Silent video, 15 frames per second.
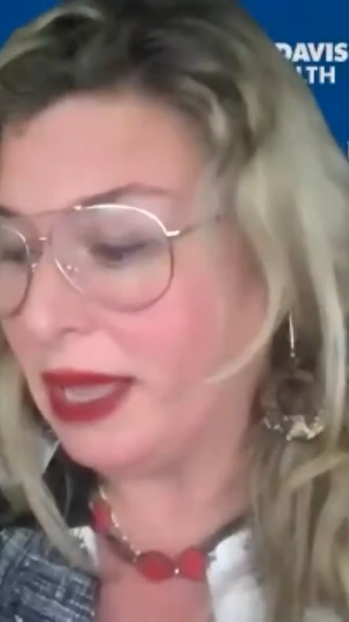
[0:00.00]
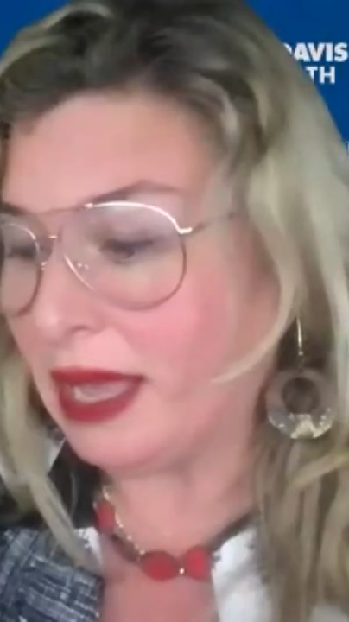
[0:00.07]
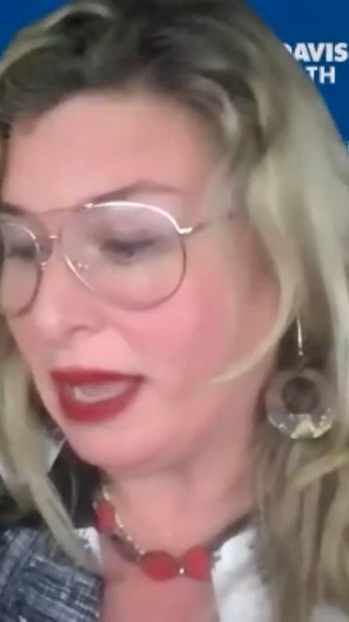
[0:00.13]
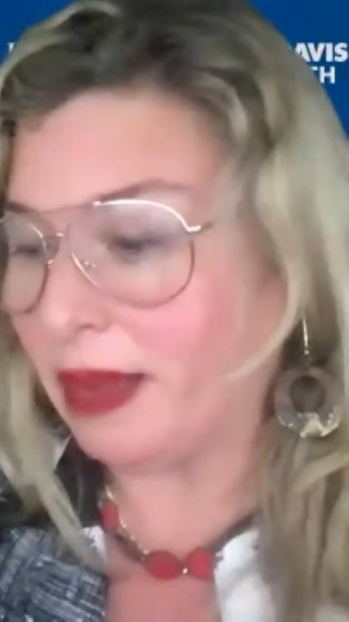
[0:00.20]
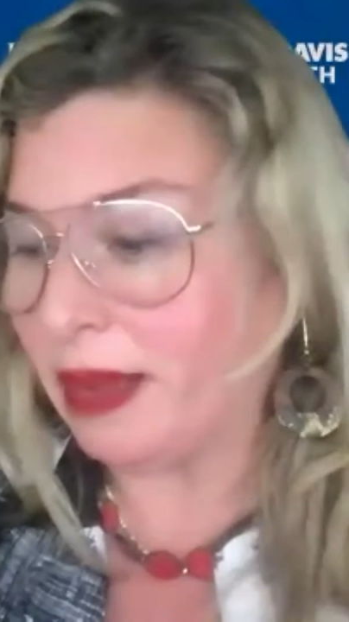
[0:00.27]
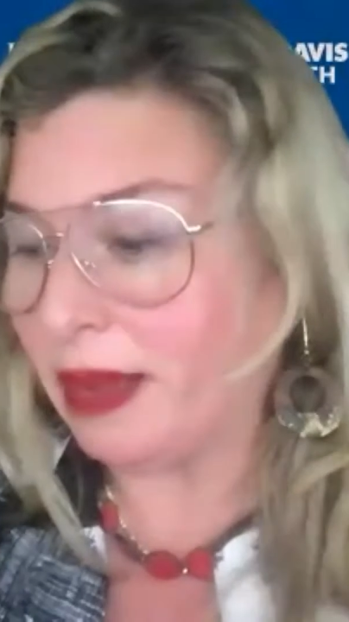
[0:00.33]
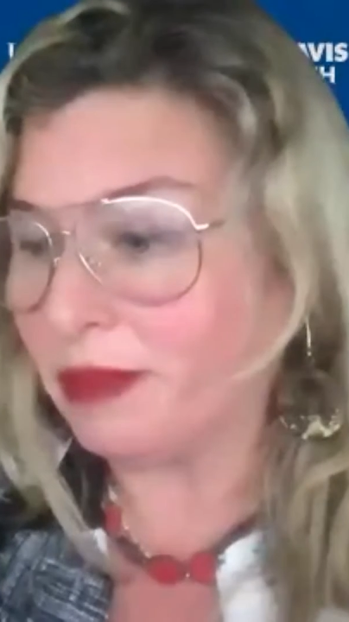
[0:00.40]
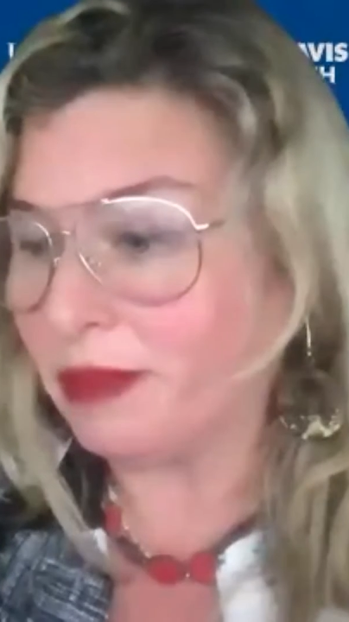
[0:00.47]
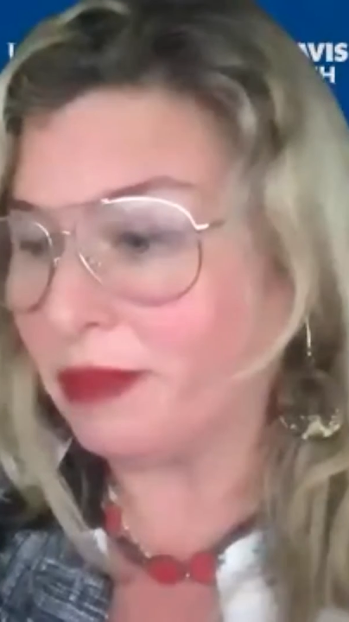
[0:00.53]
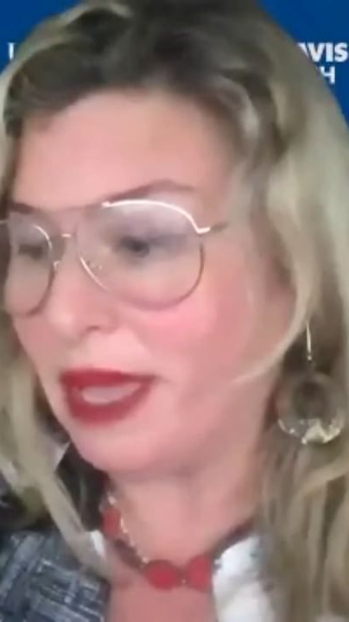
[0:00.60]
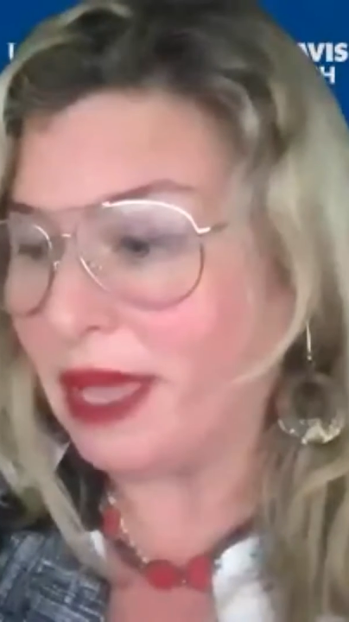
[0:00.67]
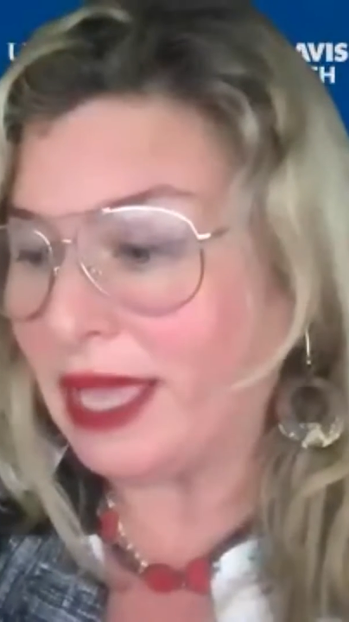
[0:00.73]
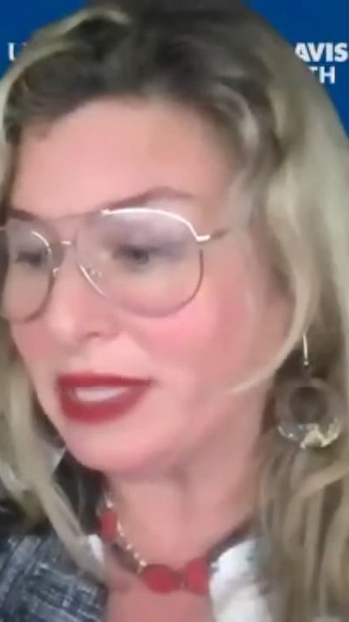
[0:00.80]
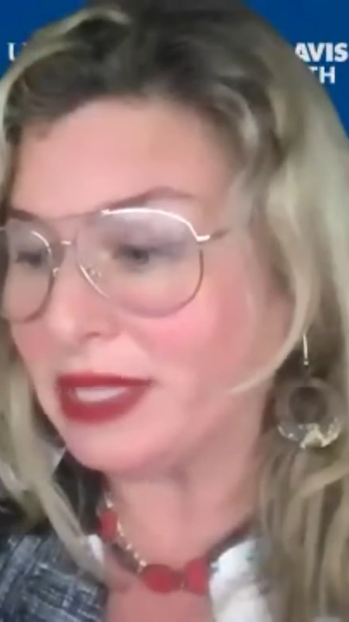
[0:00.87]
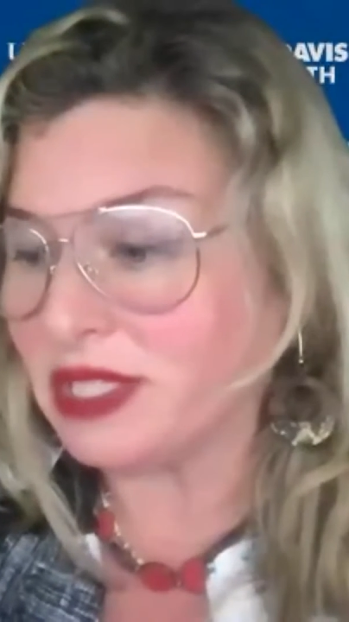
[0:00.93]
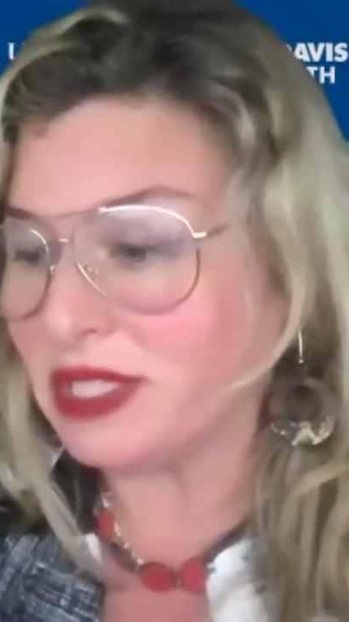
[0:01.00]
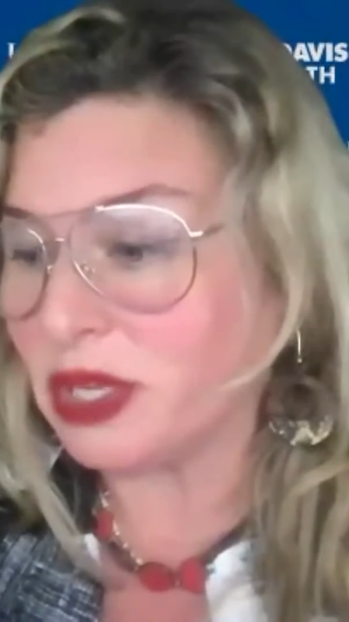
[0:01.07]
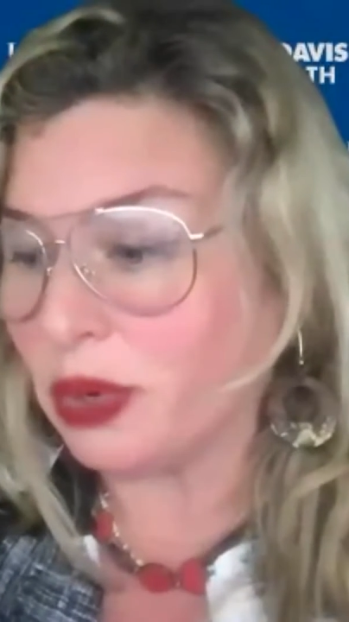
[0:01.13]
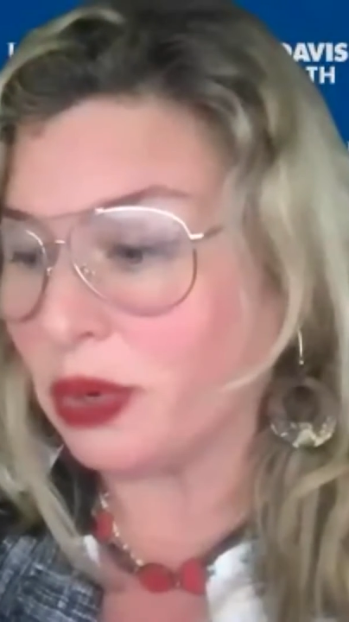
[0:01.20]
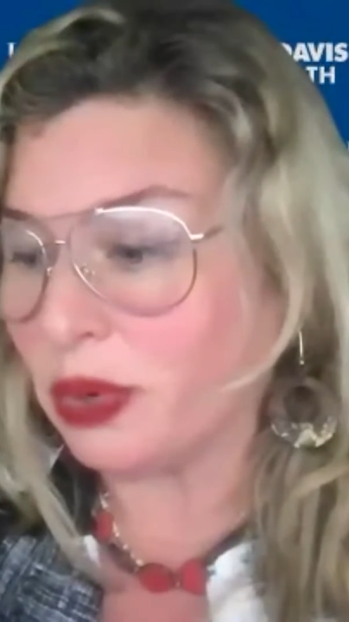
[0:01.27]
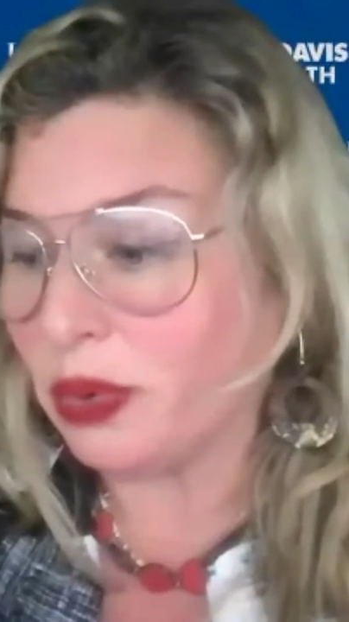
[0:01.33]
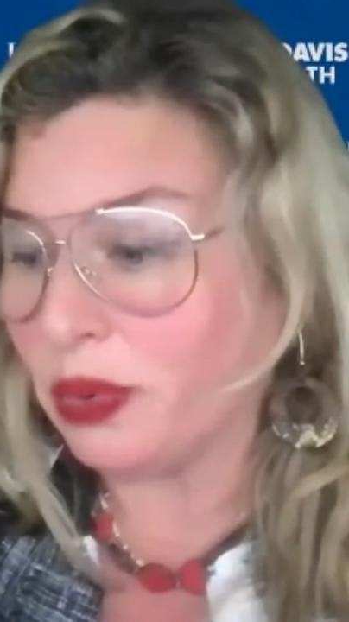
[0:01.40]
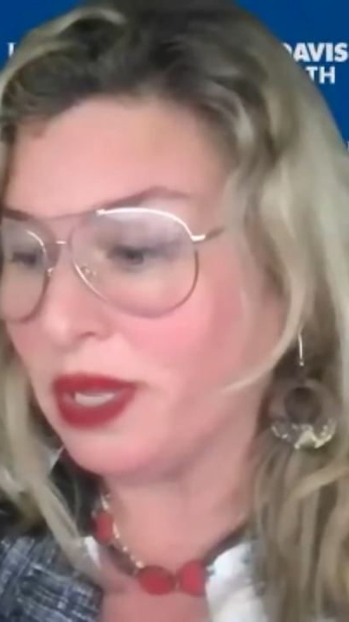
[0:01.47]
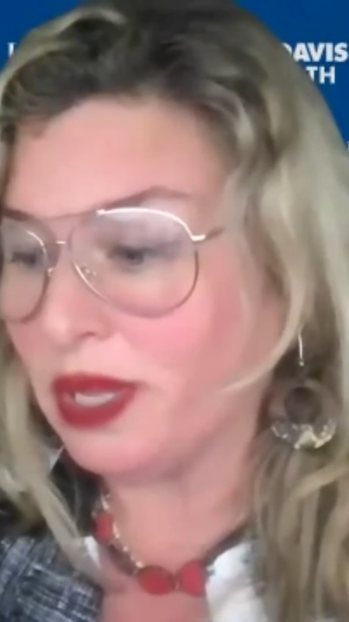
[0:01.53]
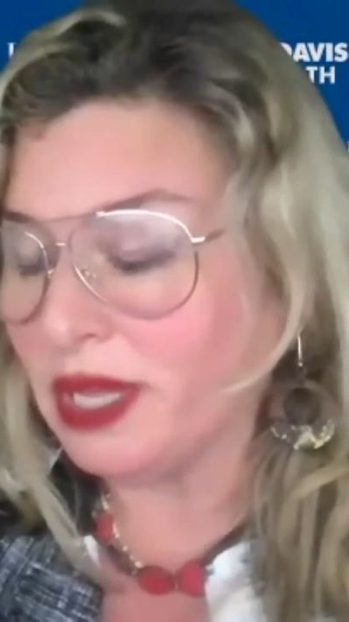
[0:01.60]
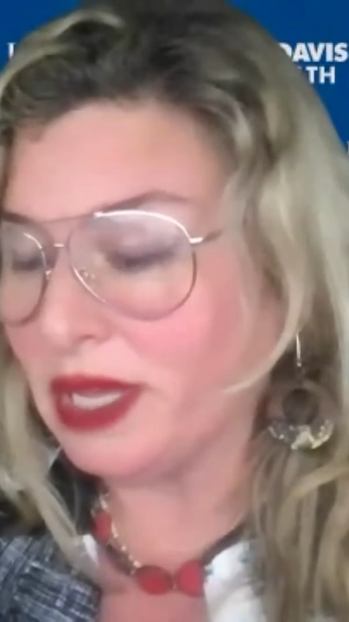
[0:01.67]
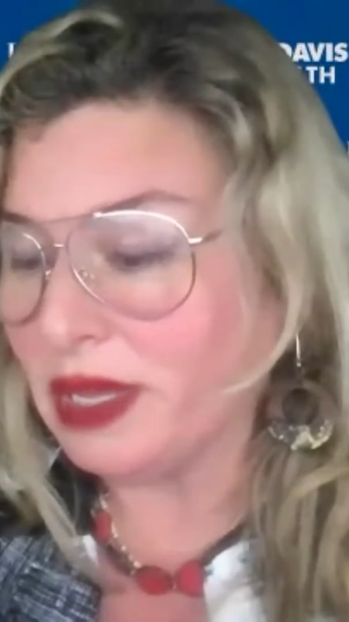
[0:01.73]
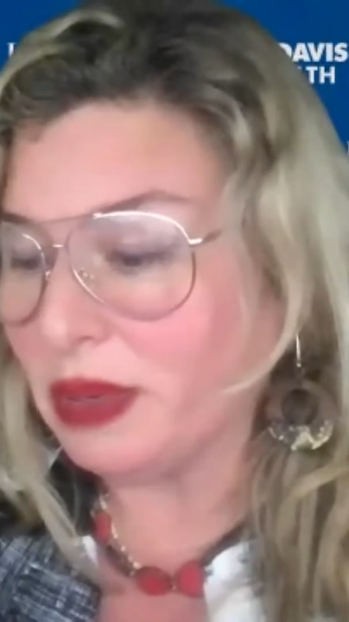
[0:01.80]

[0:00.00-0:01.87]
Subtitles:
And so